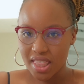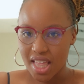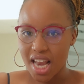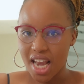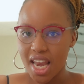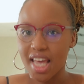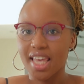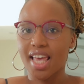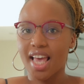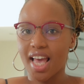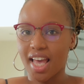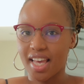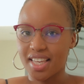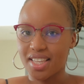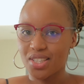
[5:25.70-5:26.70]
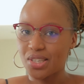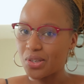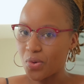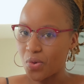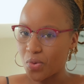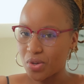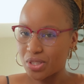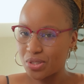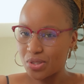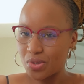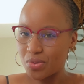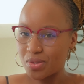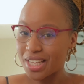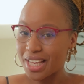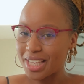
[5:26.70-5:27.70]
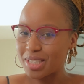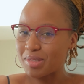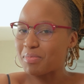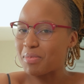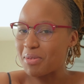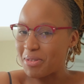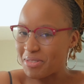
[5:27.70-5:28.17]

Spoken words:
the licking, you can always use a spoon.